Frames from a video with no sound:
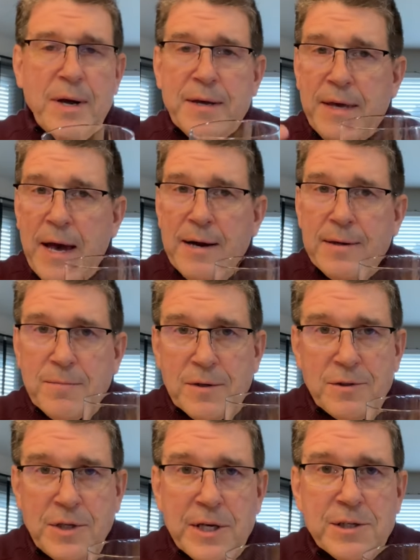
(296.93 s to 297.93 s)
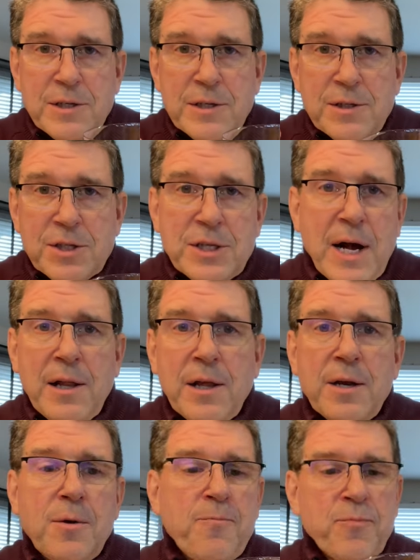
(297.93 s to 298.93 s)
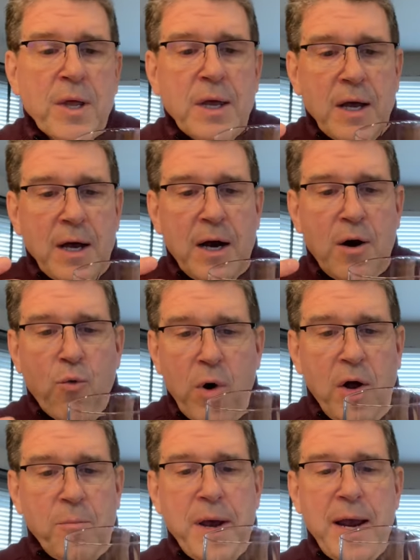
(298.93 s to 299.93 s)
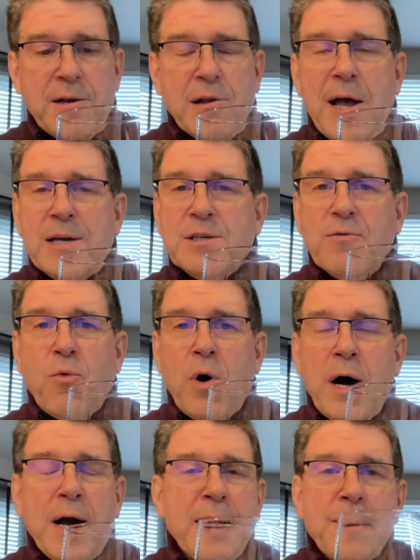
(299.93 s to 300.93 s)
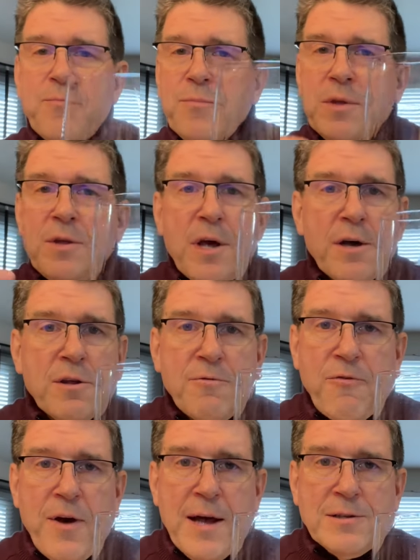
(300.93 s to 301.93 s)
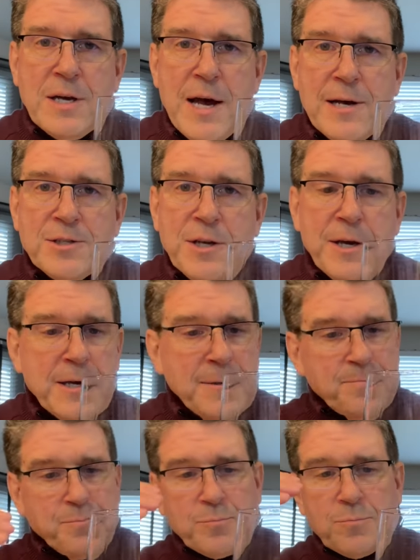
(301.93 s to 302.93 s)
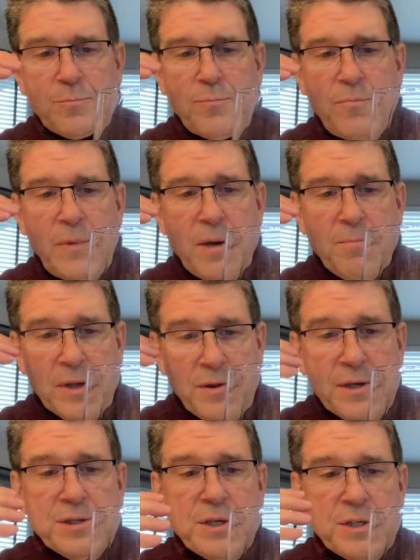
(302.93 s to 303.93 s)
again, decent, solid, well-made glass of wine. Nothing fantastic, but this